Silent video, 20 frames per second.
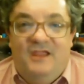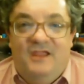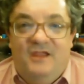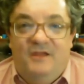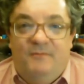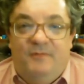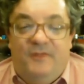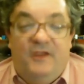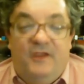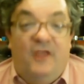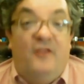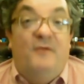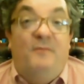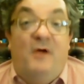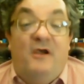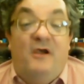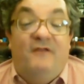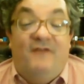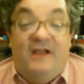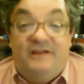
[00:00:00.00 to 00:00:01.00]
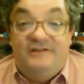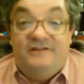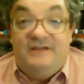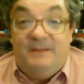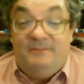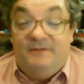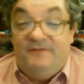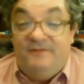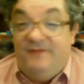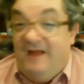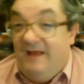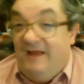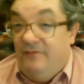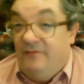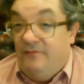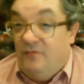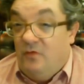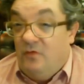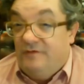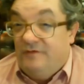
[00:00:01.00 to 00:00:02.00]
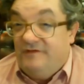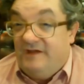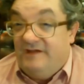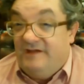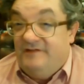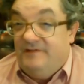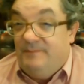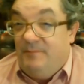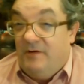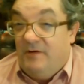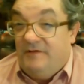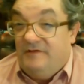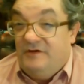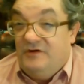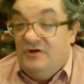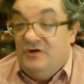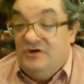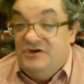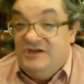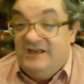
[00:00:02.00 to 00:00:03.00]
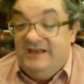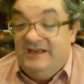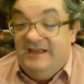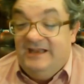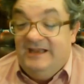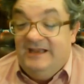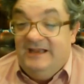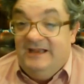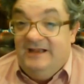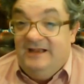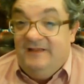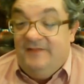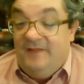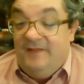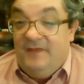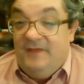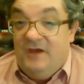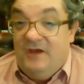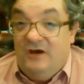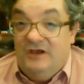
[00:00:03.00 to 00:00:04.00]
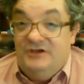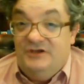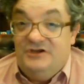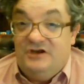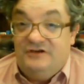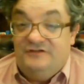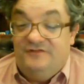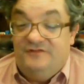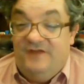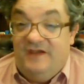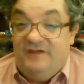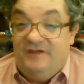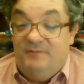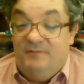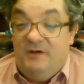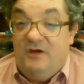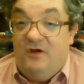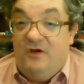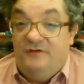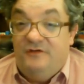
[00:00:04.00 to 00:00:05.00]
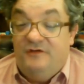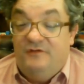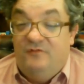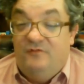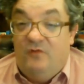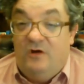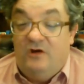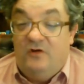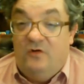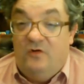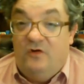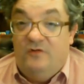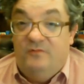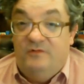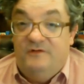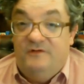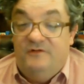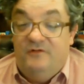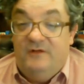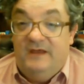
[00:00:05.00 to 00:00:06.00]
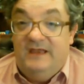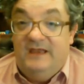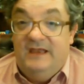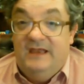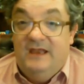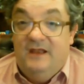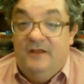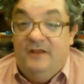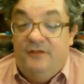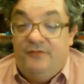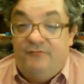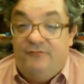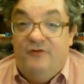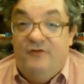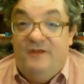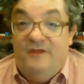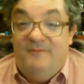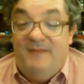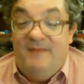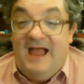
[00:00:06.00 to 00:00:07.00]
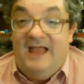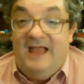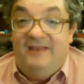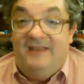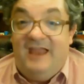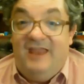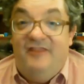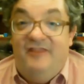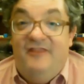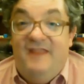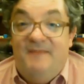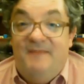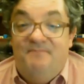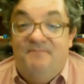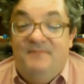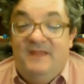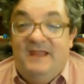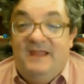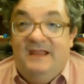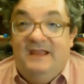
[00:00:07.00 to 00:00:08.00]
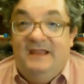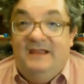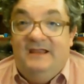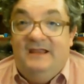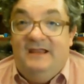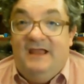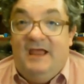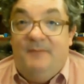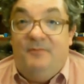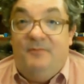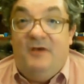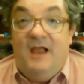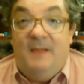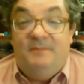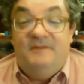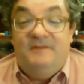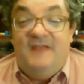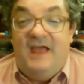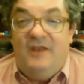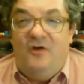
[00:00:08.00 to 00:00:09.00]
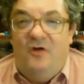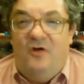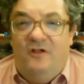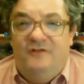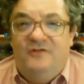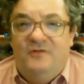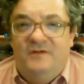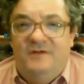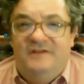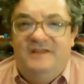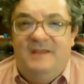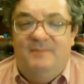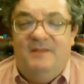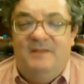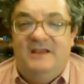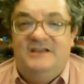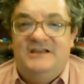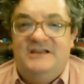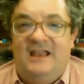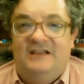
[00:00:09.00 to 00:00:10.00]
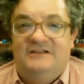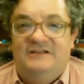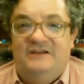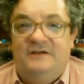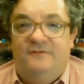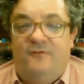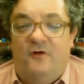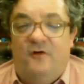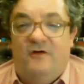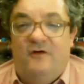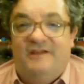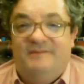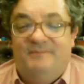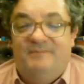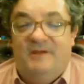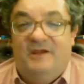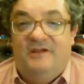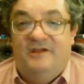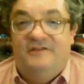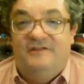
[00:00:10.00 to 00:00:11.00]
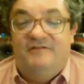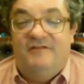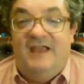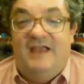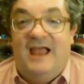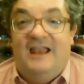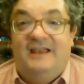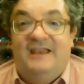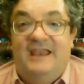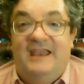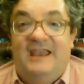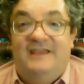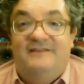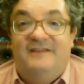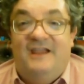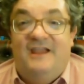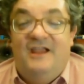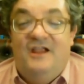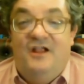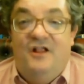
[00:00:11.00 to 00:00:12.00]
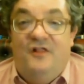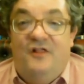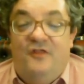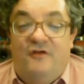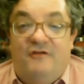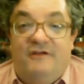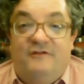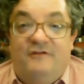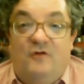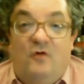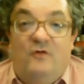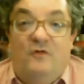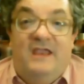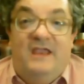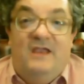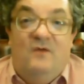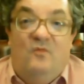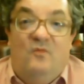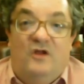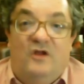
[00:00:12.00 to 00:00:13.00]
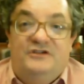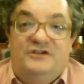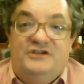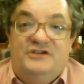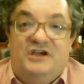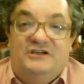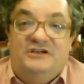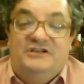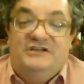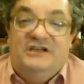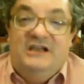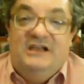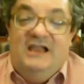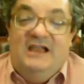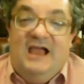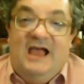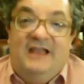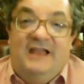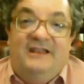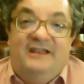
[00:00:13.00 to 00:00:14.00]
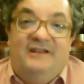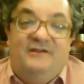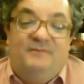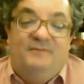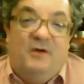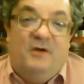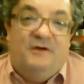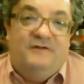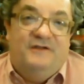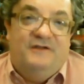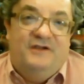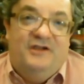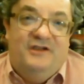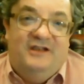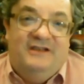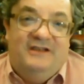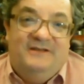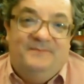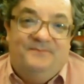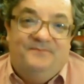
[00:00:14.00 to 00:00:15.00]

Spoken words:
But the other part of Acts chapter 5, of course, is the persecution that the early church faced because of what God was doing through them and in them. And perhaps that also is deeply challenging for us, because the reality is there is only one church and it is persecuted.